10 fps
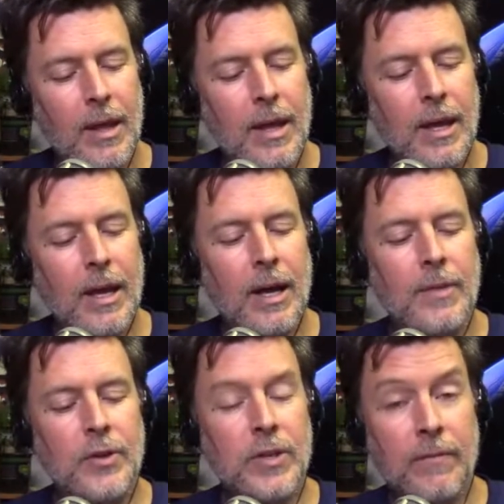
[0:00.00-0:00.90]

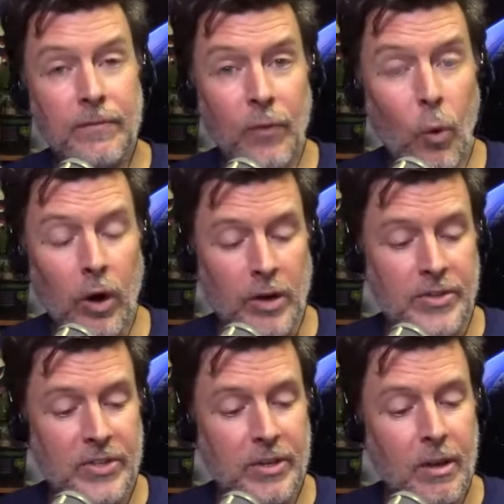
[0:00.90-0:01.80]
There's a
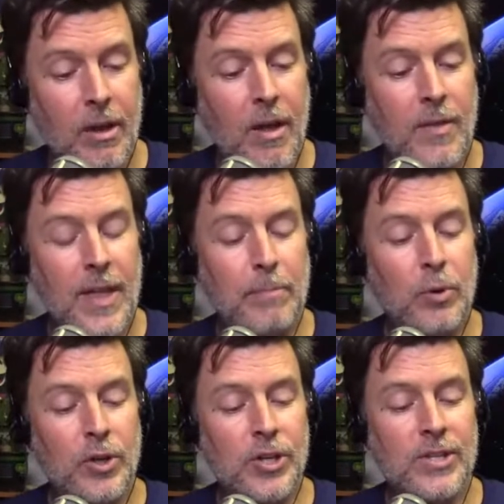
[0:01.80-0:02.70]
force that
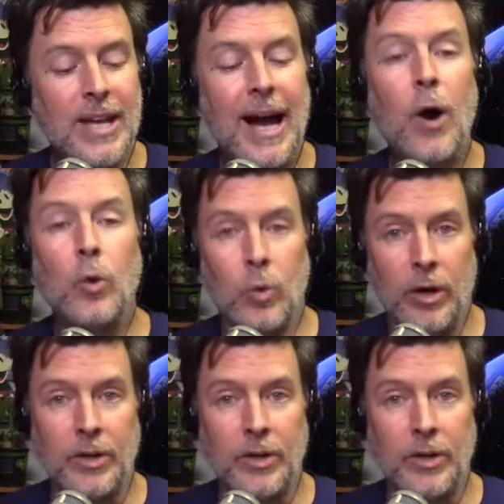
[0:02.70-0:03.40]
pushes outward.